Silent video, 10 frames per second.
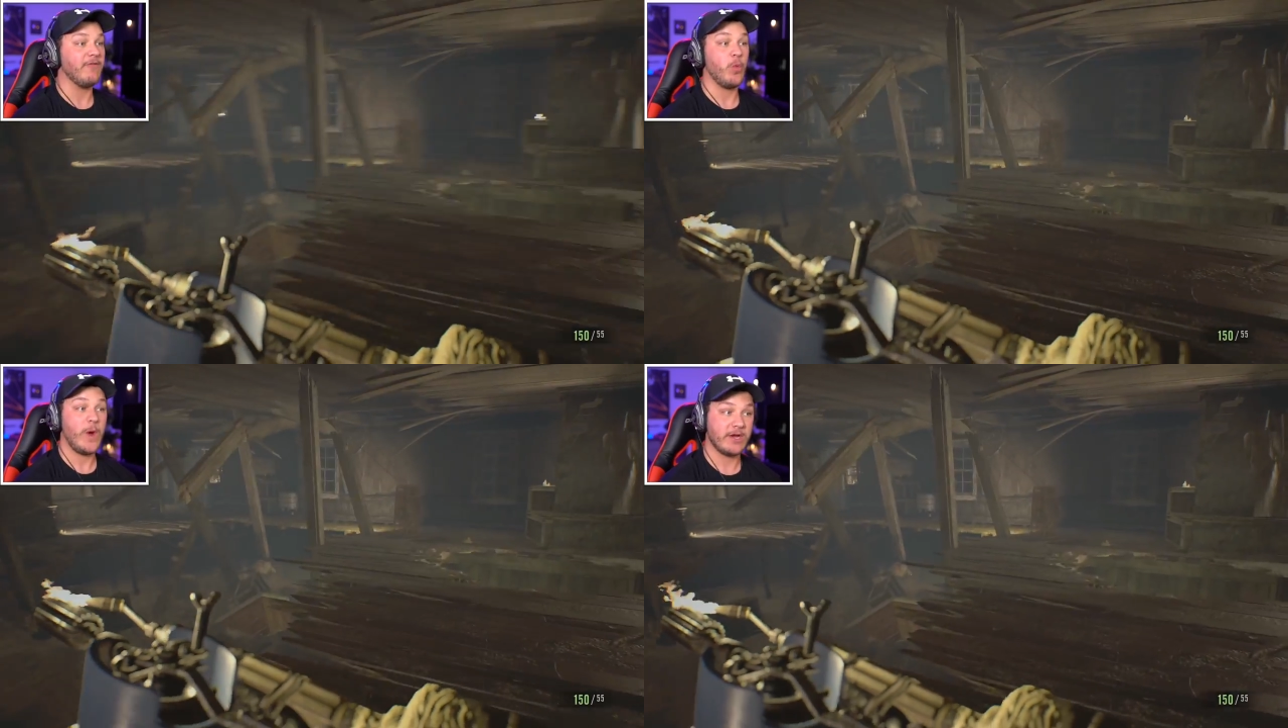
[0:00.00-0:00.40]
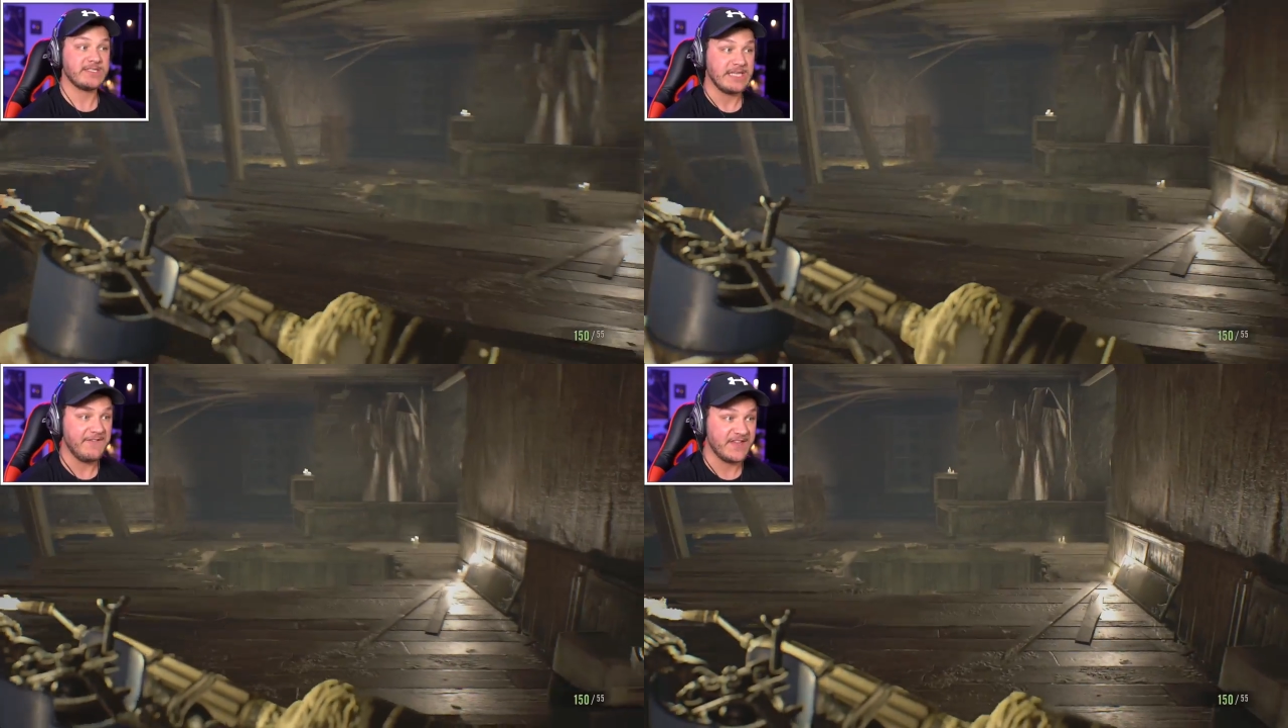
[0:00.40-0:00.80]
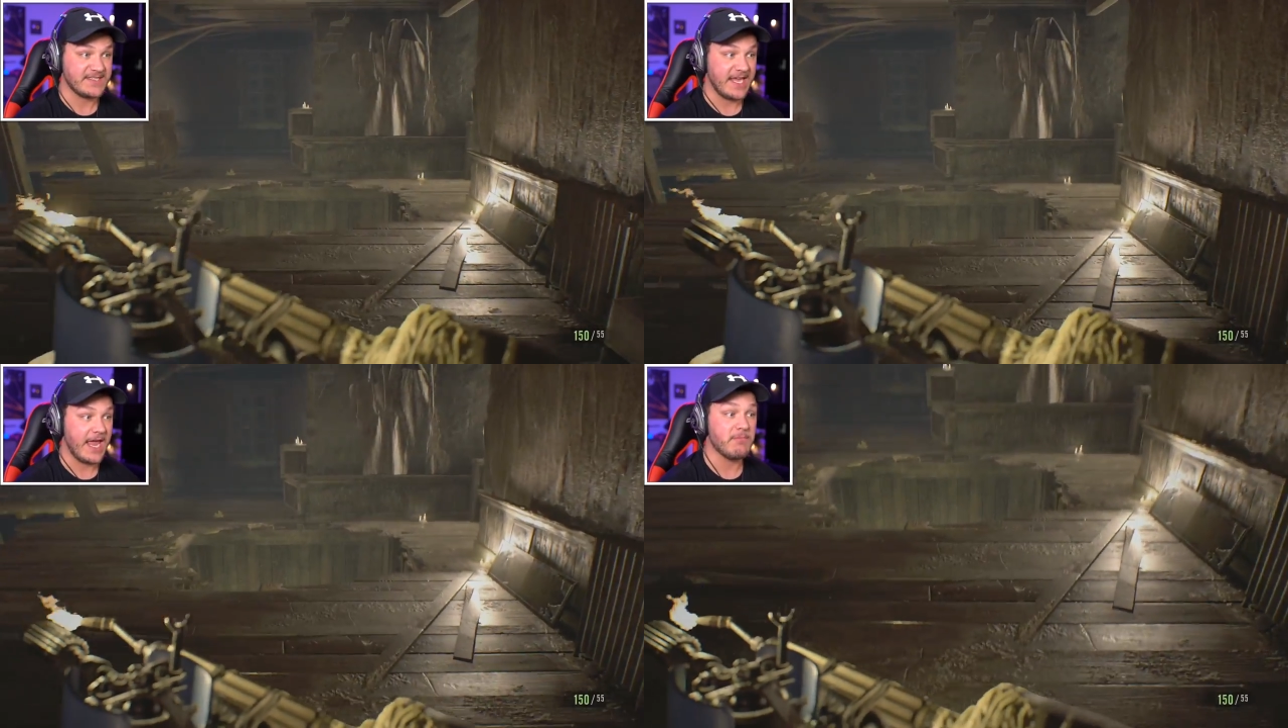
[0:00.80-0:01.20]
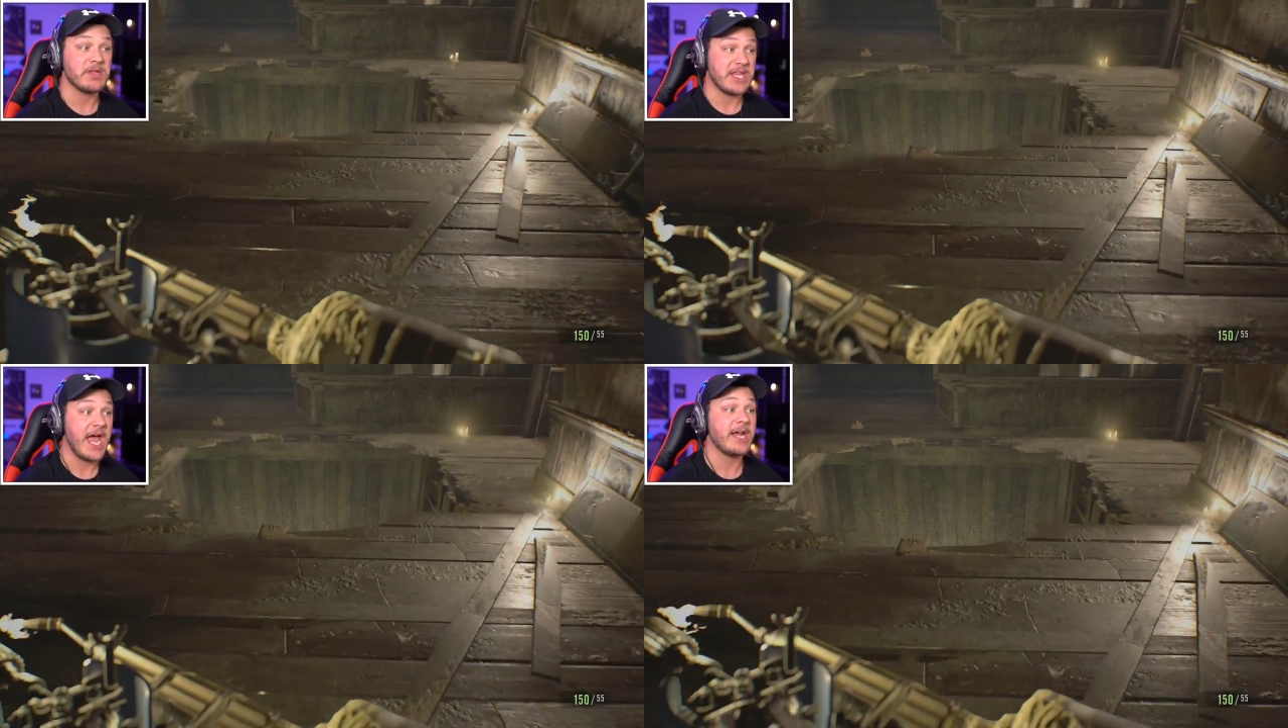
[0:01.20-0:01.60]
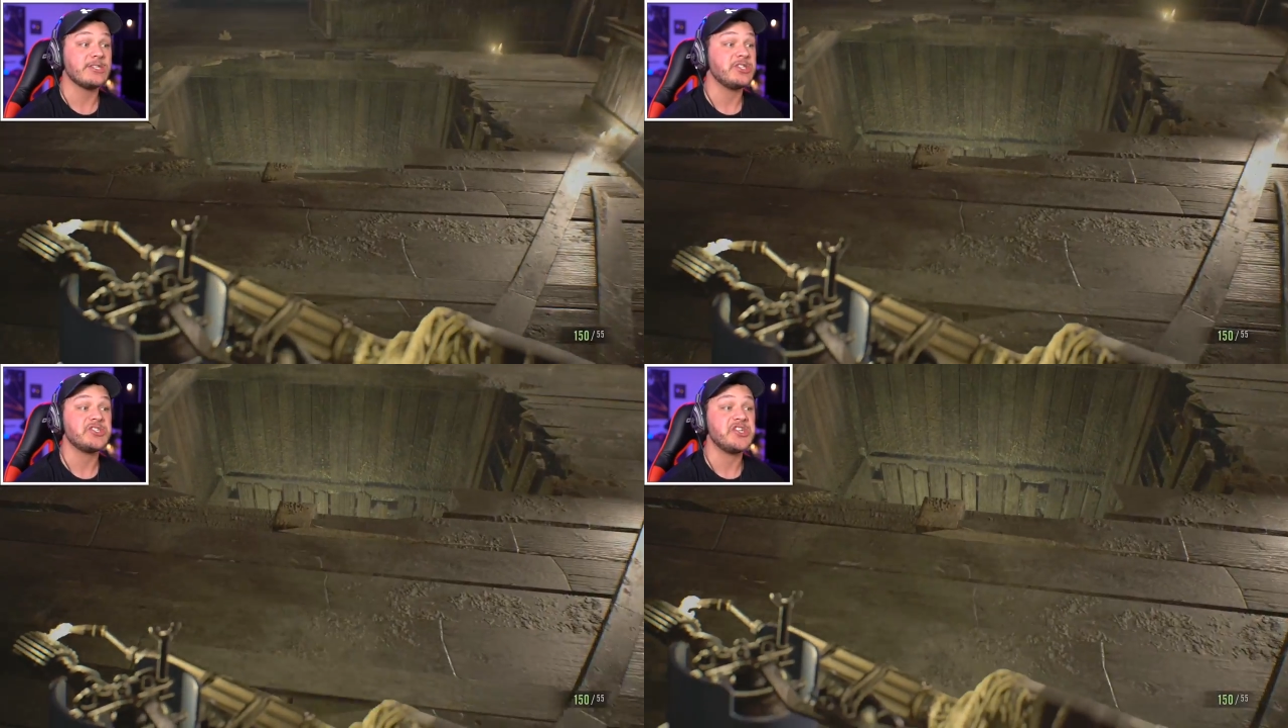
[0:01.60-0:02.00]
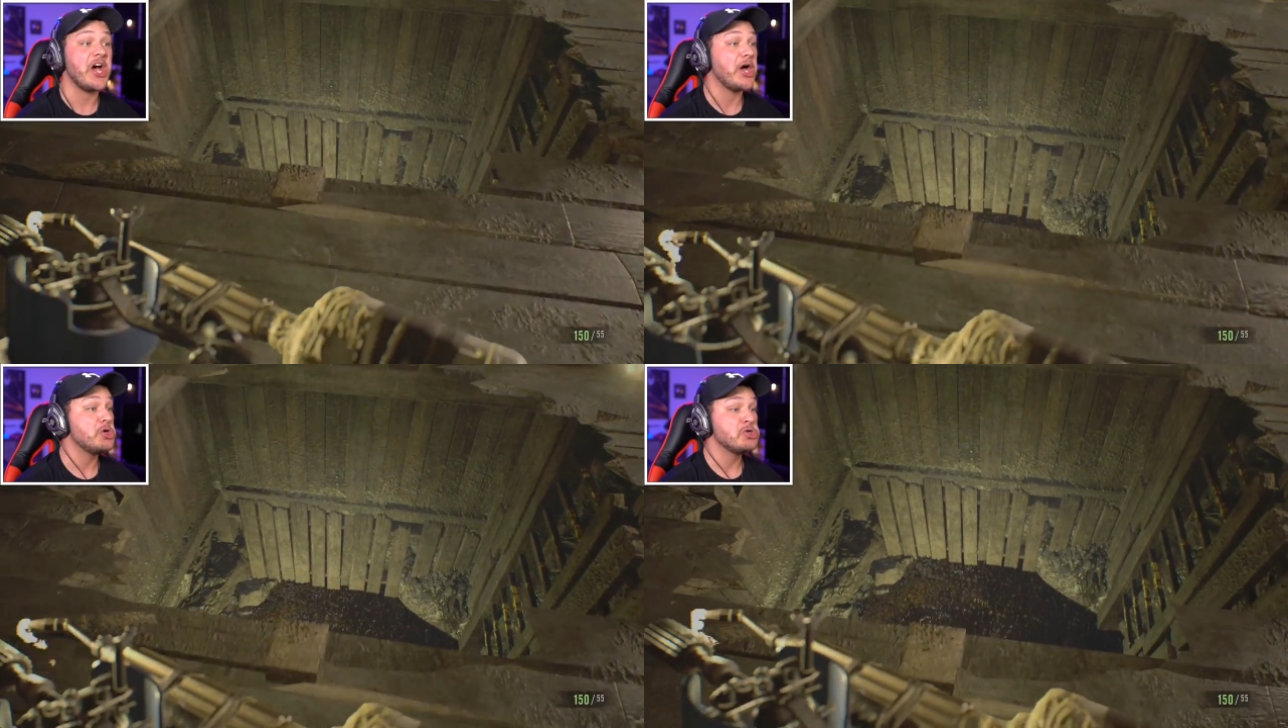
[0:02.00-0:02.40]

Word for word: of weird stuff in this game, but that is just, uh,